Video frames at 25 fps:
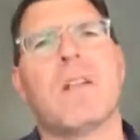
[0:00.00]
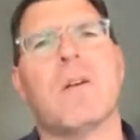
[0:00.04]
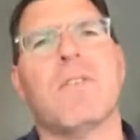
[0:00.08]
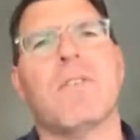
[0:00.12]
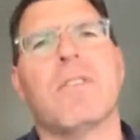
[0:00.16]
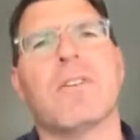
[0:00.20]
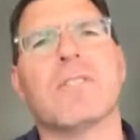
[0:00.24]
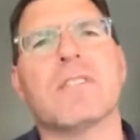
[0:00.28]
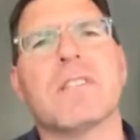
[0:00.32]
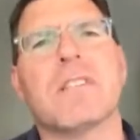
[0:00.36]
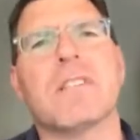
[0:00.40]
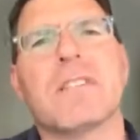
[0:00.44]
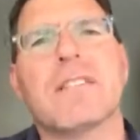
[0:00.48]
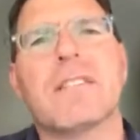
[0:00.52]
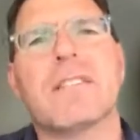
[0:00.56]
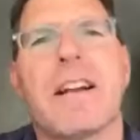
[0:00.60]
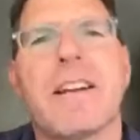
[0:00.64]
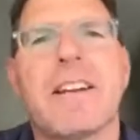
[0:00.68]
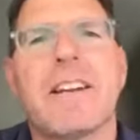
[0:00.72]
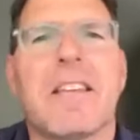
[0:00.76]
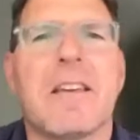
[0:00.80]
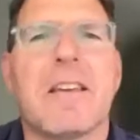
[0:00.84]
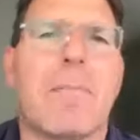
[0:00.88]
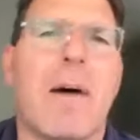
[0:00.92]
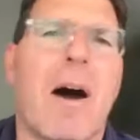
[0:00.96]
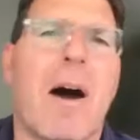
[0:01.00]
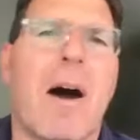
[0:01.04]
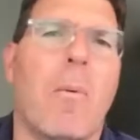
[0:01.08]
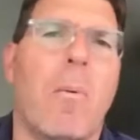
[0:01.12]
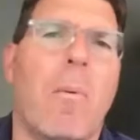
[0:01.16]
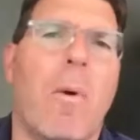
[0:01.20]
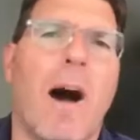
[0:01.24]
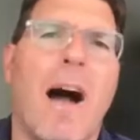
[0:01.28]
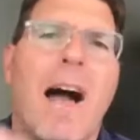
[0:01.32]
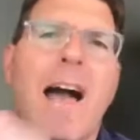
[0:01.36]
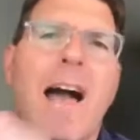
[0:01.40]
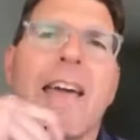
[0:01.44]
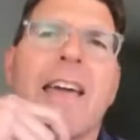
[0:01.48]
There's a study about
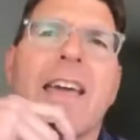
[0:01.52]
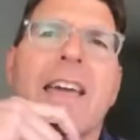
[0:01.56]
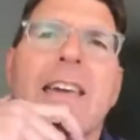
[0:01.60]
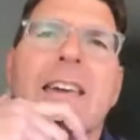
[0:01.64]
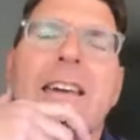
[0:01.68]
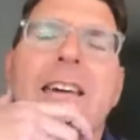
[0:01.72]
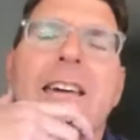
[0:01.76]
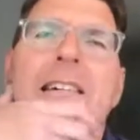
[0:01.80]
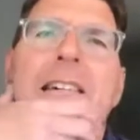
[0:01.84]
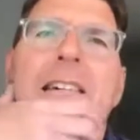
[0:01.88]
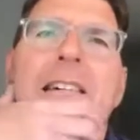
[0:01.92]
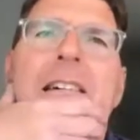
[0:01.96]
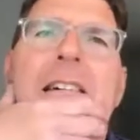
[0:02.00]
why